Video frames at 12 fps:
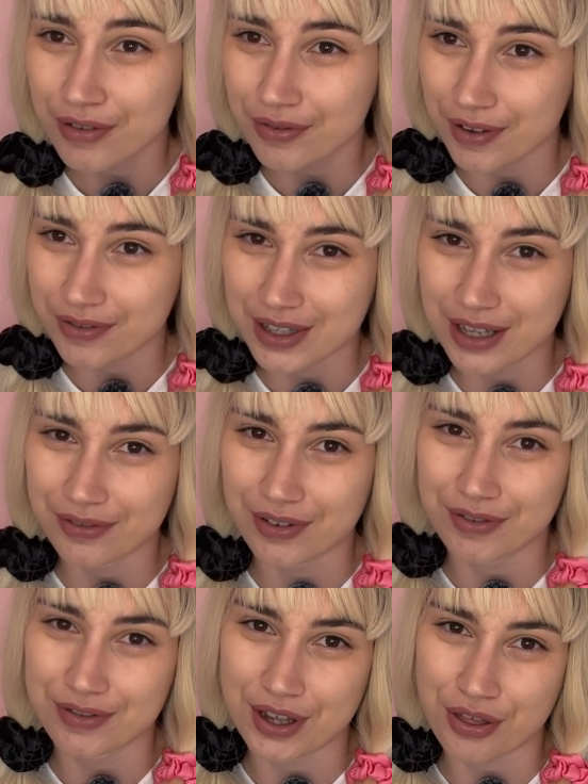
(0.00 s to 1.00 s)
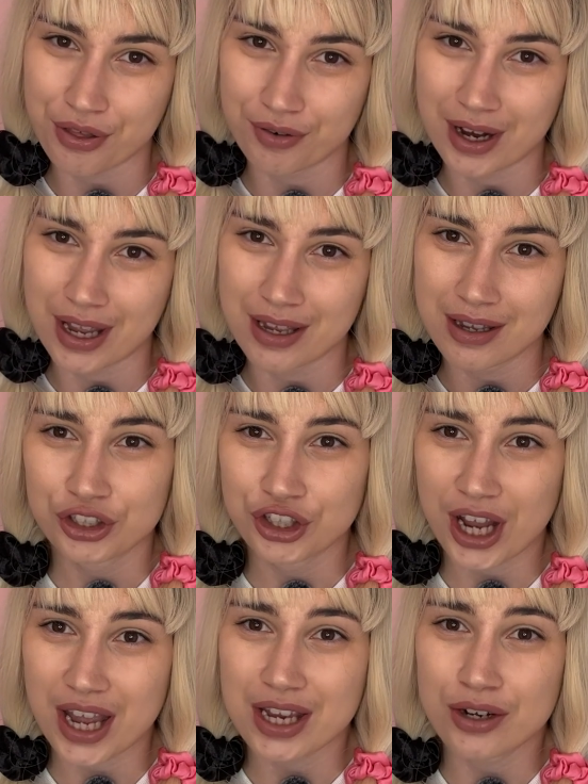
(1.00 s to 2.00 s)
1553,
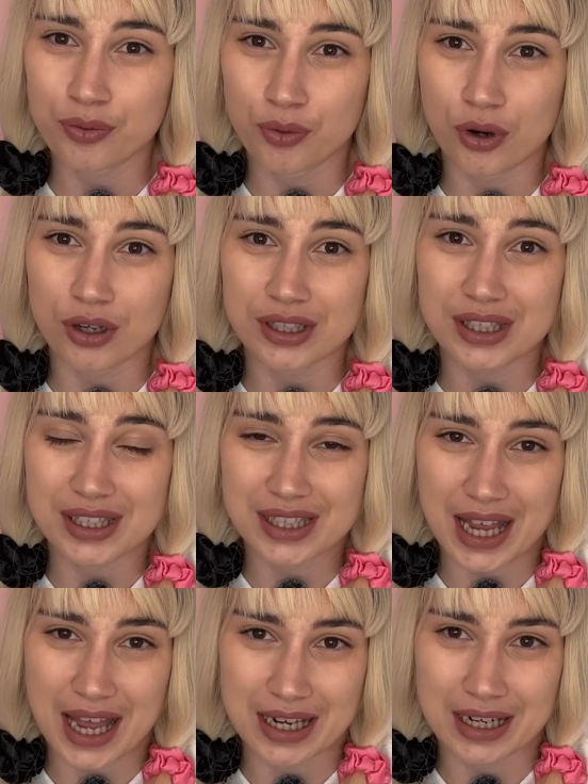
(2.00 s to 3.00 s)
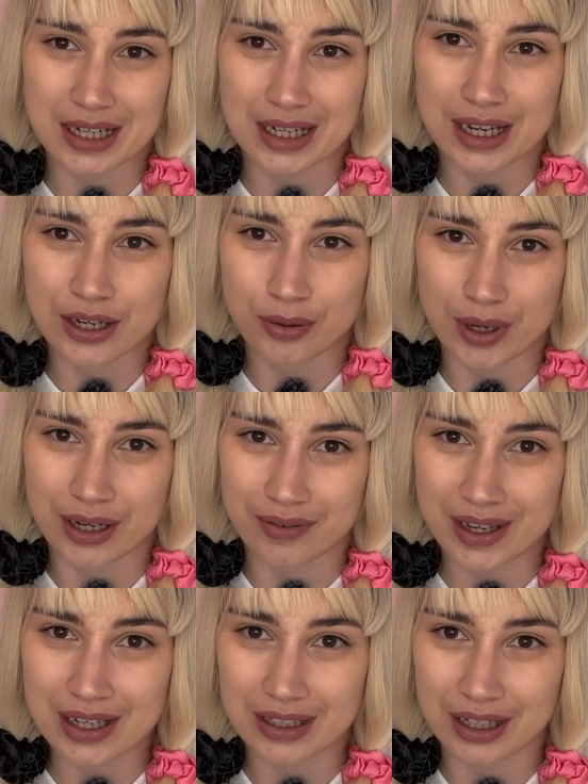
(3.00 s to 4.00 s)
Jane was technically Queen of
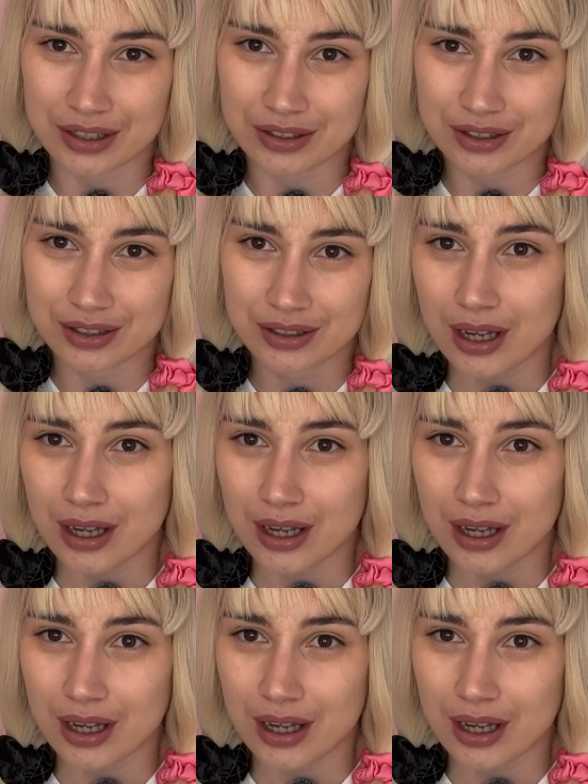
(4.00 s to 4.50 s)
England.